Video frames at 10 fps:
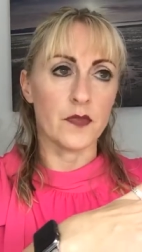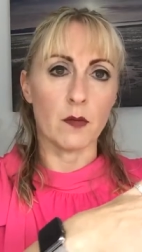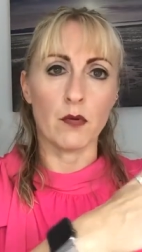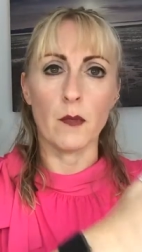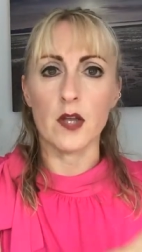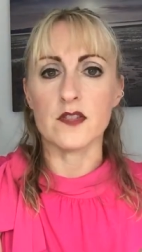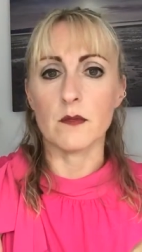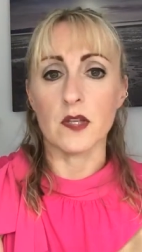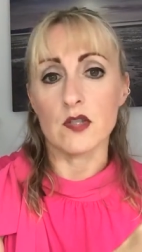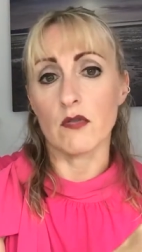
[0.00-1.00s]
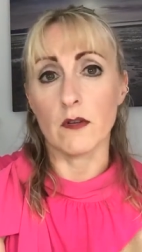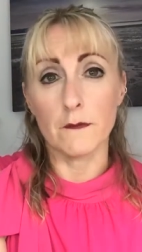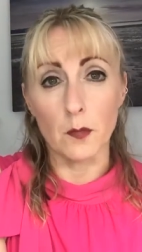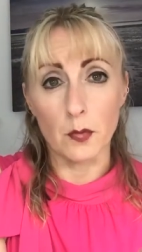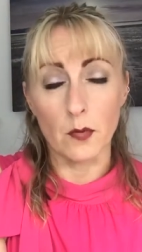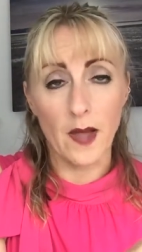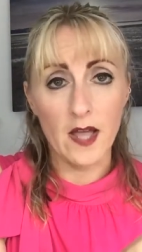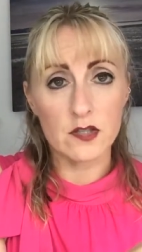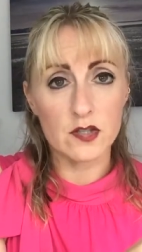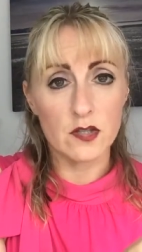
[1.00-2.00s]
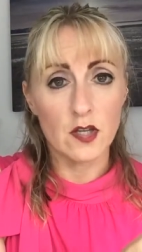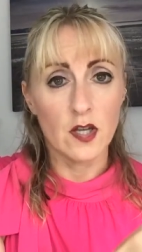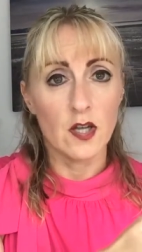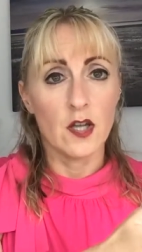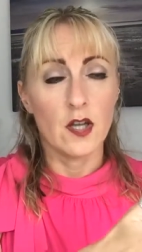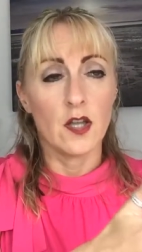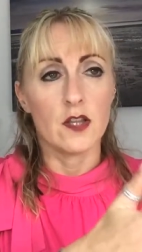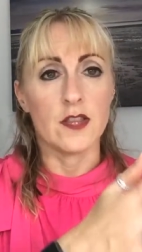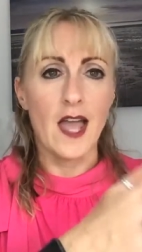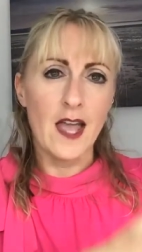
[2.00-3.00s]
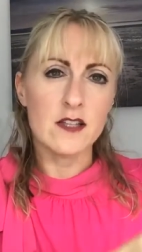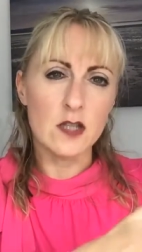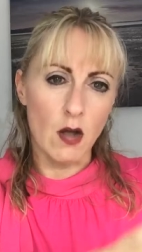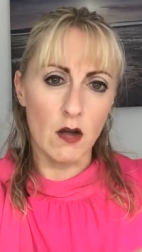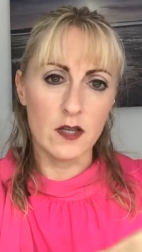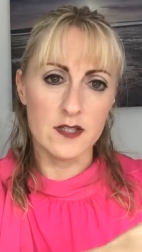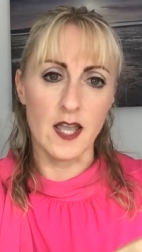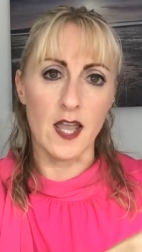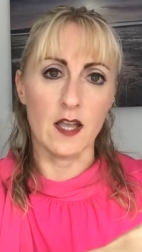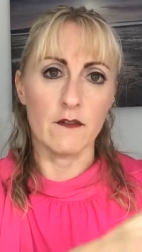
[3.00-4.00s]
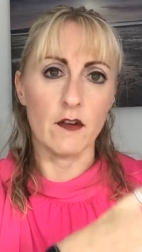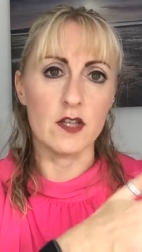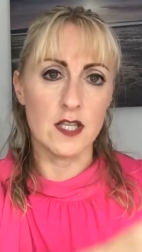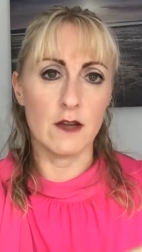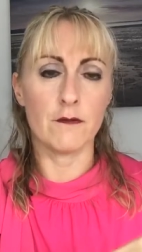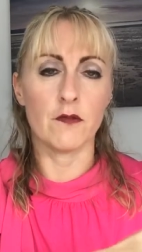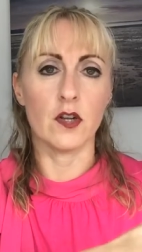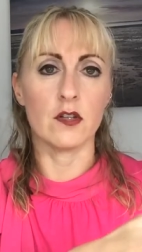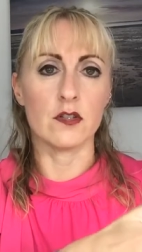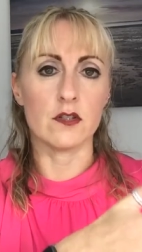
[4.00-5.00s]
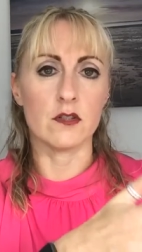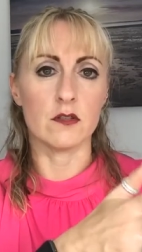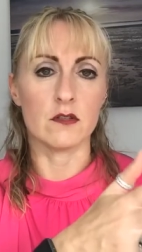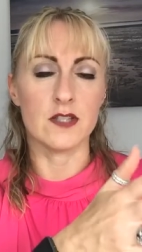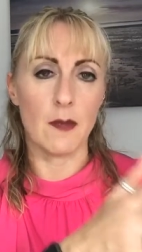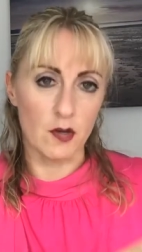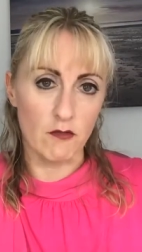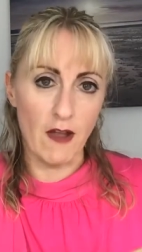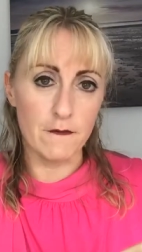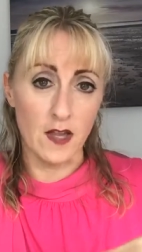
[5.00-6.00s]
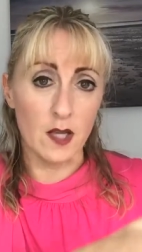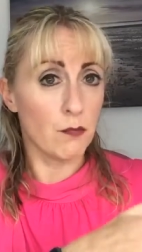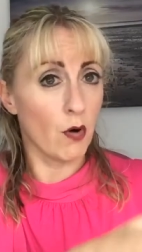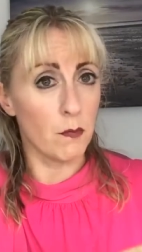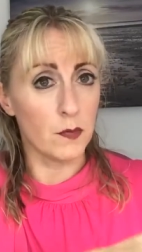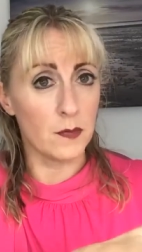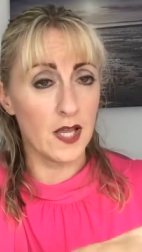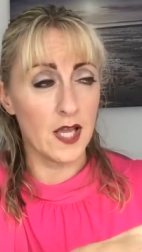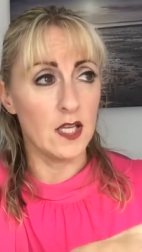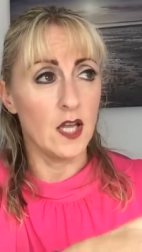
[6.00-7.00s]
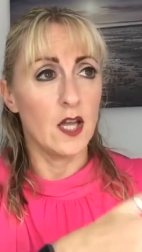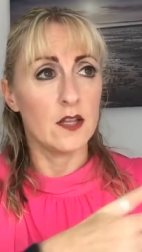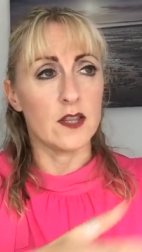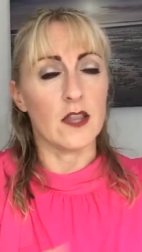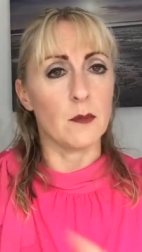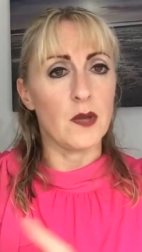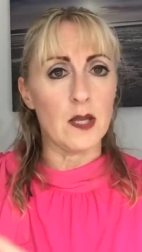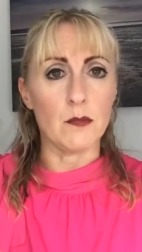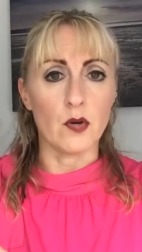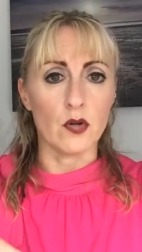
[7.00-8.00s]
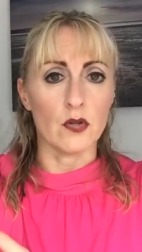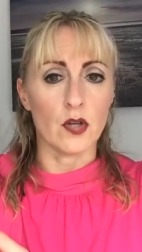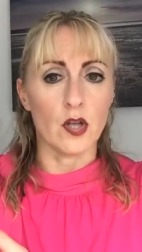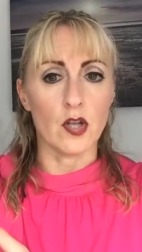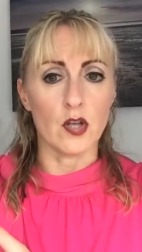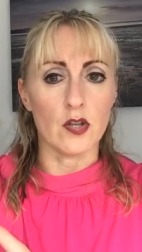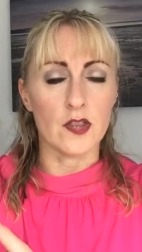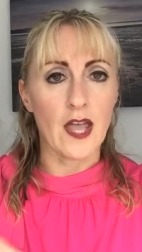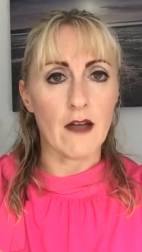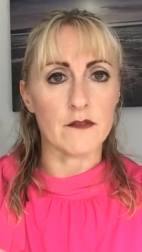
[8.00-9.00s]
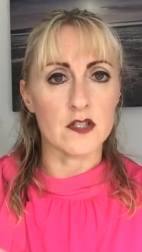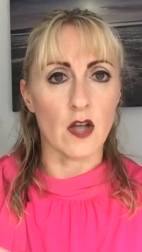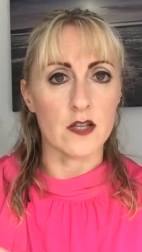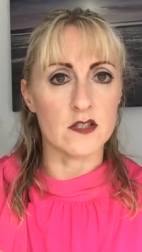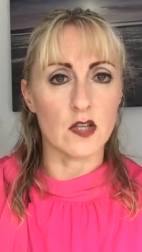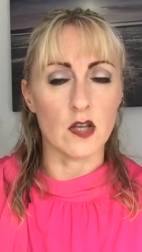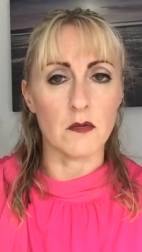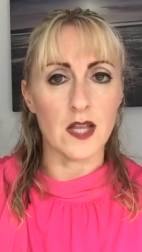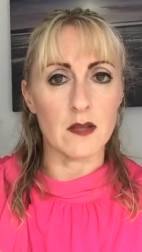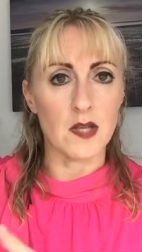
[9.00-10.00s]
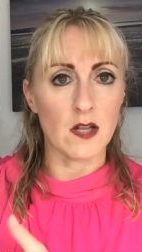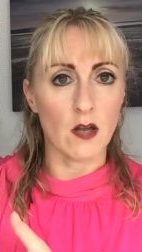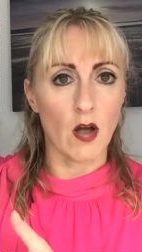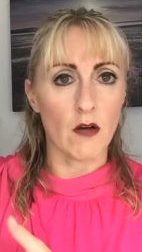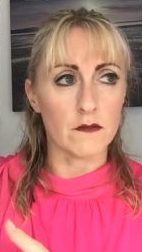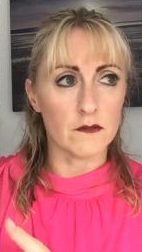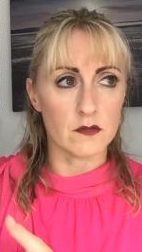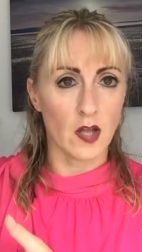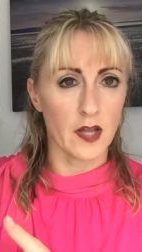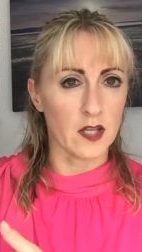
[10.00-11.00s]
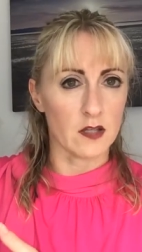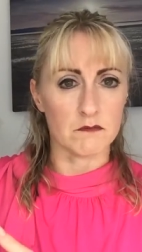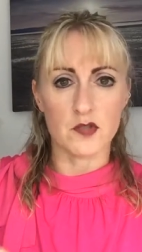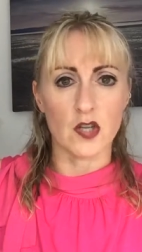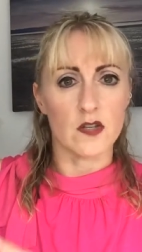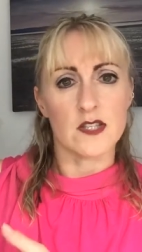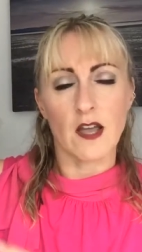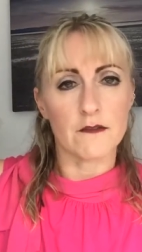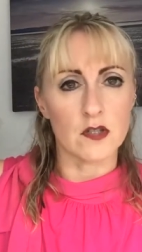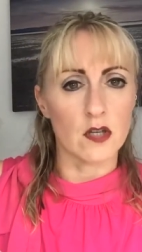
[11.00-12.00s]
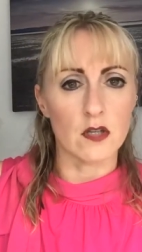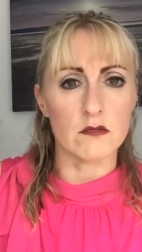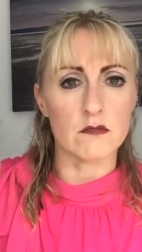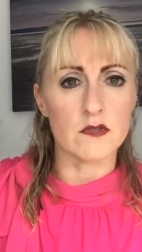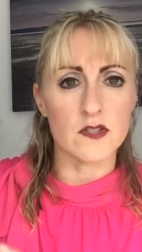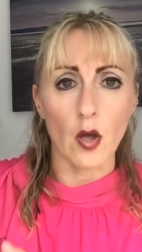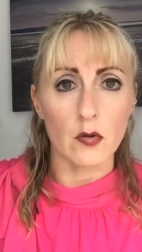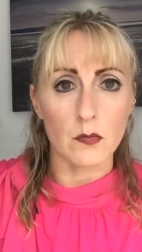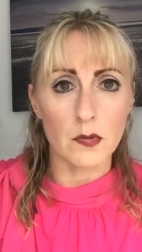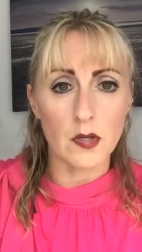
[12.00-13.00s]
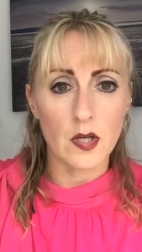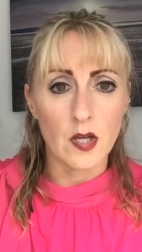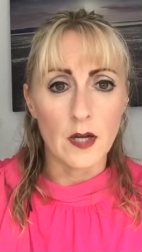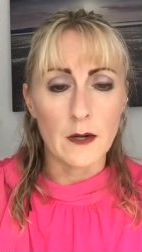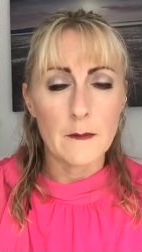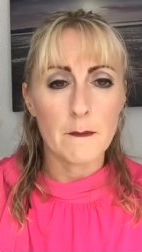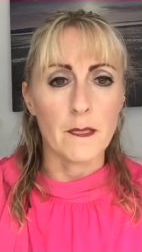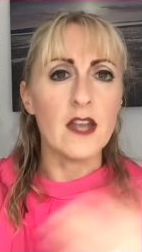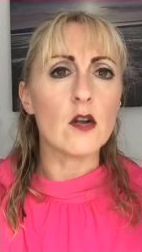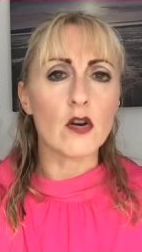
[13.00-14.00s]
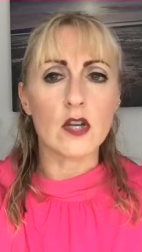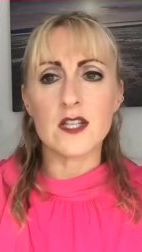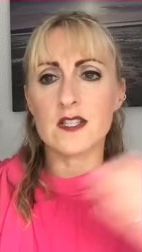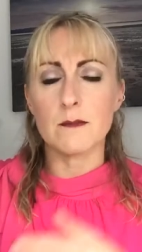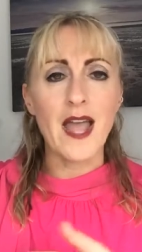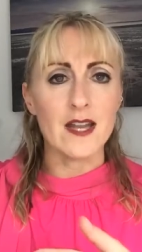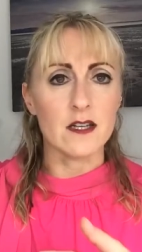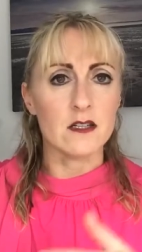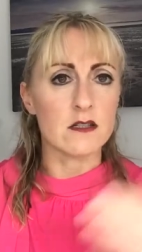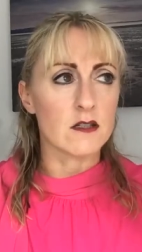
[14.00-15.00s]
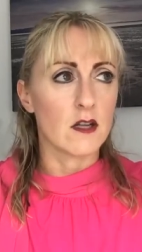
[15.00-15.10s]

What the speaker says: promote something during a football match. They're targeting a very different demographic probably than the people who they advertise to in the middle of like a Tuesday afternoon soap. They're not going to spend